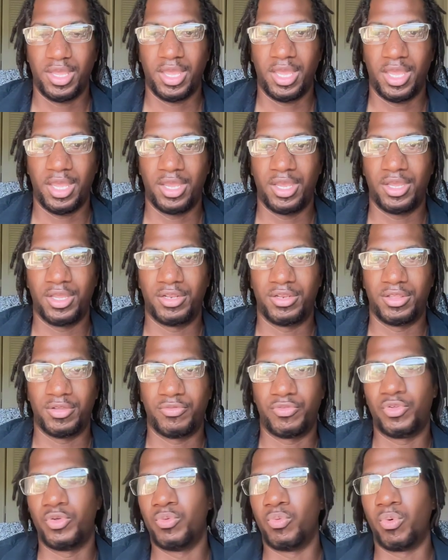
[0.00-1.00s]
and
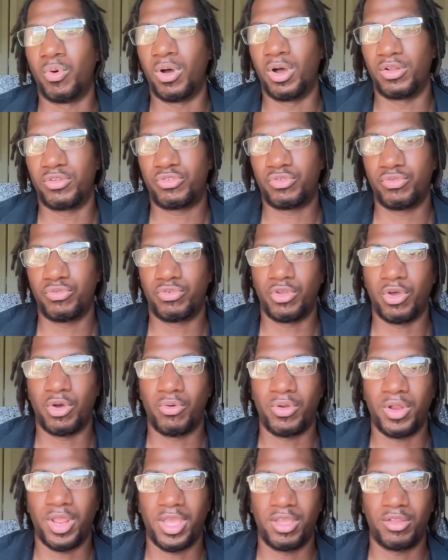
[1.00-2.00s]
if you want to
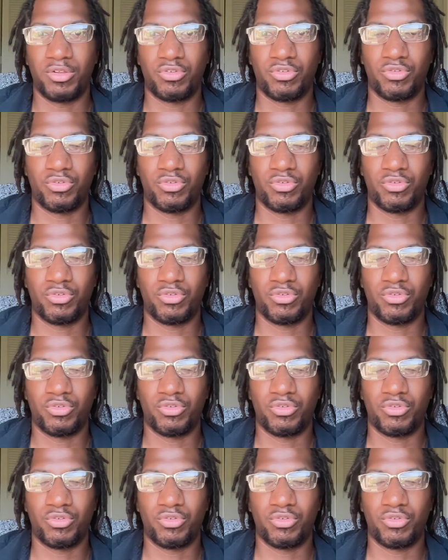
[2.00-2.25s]
donate